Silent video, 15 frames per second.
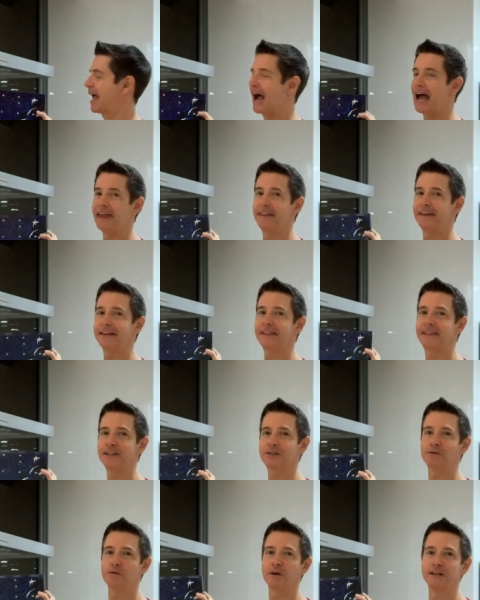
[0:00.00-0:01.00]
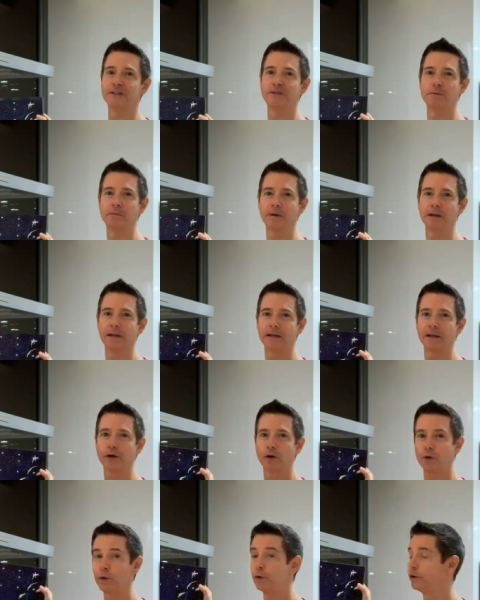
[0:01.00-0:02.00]
I think this one is a bit
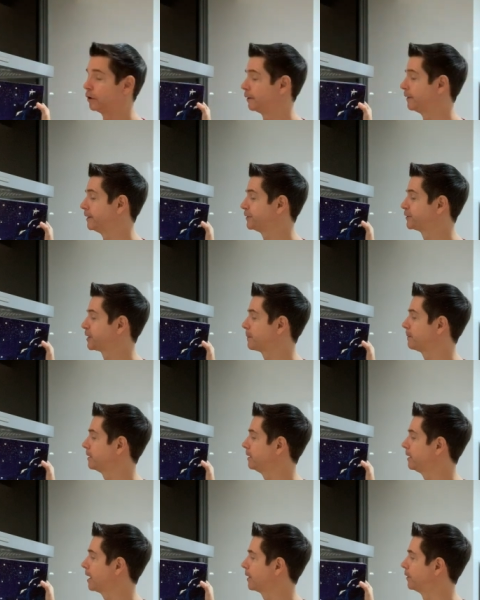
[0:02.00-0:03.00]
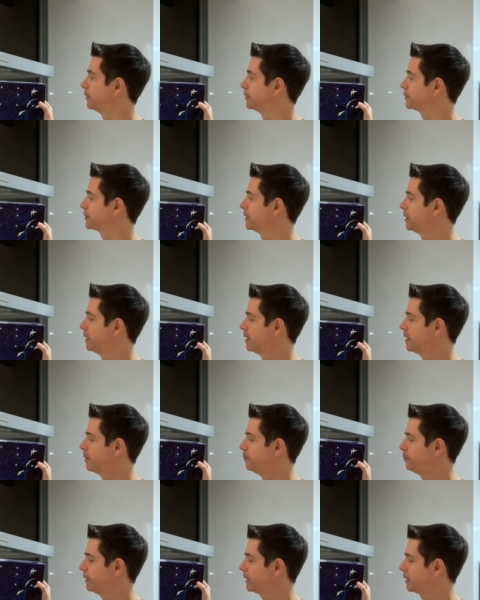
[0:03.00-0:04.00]
cooler than some of the others
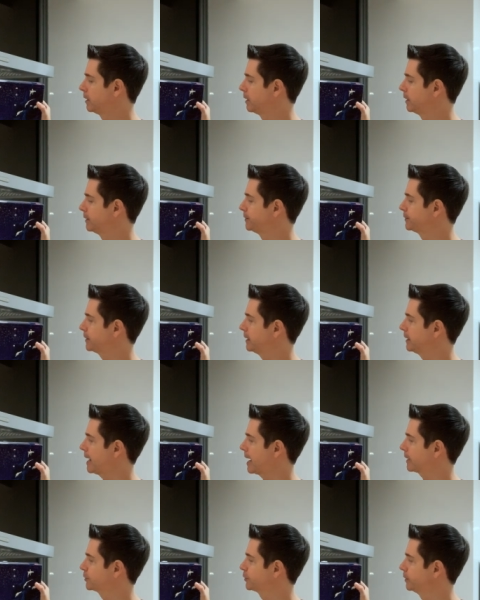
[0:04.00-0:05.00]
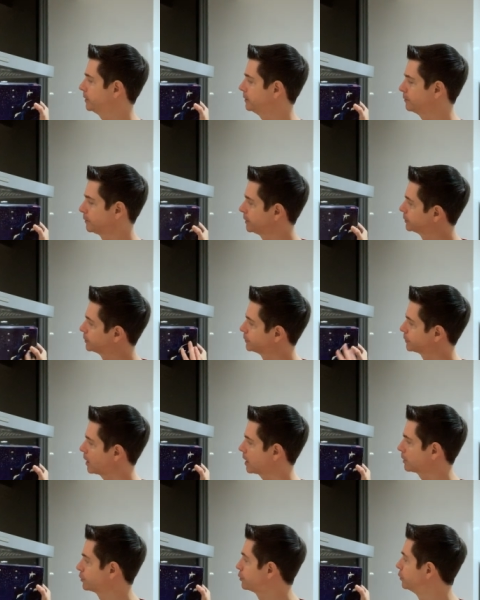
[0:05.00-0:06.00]
because it actually, this is
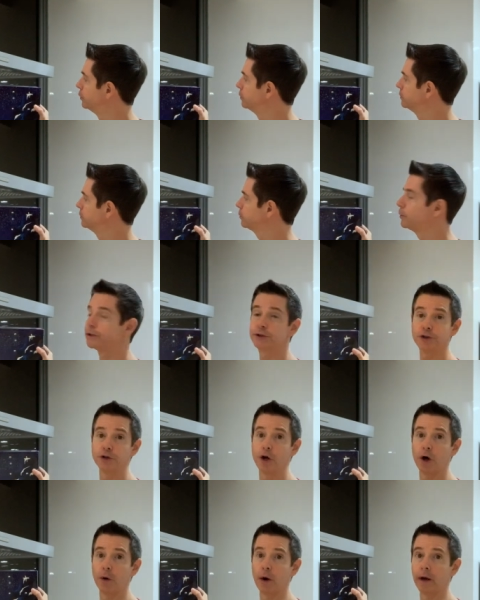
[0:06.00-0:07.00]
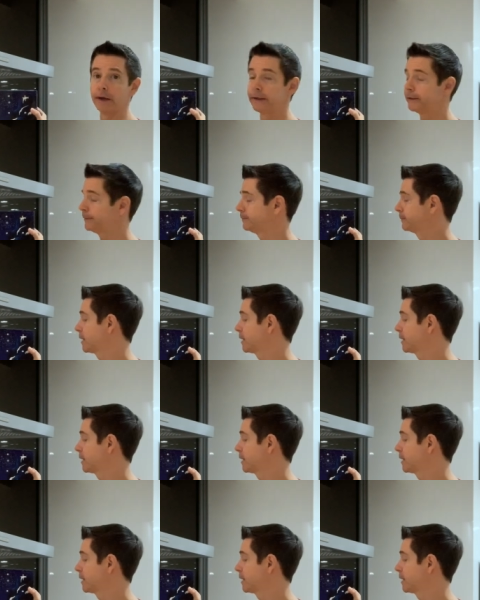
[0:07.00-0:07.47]
Octu with snow on it.